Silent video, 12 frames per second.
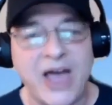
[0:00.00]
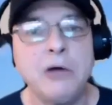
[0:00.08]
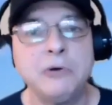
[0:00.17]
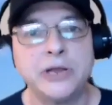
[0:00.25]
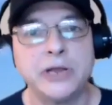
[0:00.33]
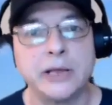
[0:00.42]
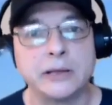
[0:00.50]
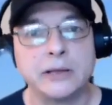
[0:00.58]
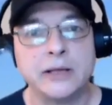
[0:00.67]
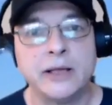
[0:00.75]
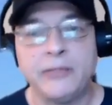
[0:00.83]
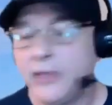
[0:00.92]
founding.
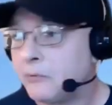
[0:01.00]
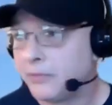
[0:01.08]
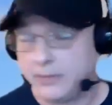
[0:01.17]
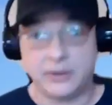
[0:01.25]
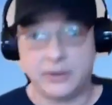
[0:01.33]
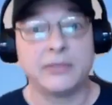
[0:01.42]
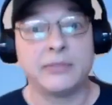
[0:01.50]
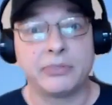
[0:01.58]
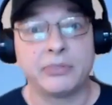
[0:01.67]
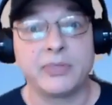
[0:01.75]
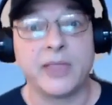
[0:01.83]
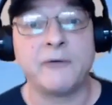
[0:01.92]
That
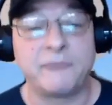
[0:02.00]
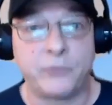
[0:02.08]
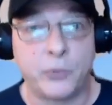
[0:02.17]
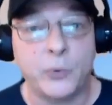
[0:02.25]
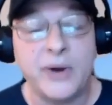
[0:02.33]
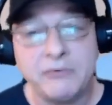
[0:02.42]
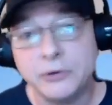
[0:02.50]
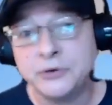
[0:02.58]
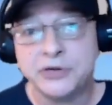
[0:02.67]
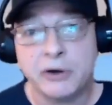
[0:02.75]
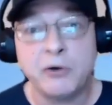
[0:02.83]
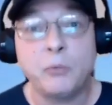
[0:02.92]
the
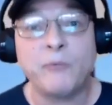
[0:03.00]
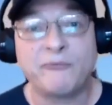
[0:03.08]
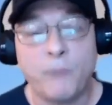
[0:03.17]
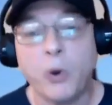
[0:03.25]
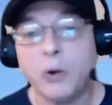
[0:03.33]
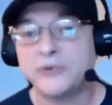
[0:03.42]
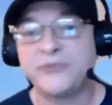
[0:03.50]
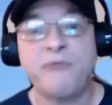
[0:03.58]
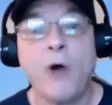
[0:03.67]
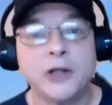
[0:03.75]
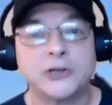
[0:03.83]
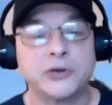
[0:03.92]
Revolutionary War was
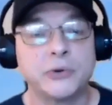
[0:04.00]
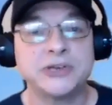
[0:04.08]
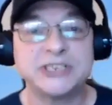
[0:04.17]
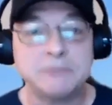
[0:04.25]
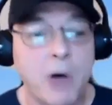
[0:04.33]
fought during a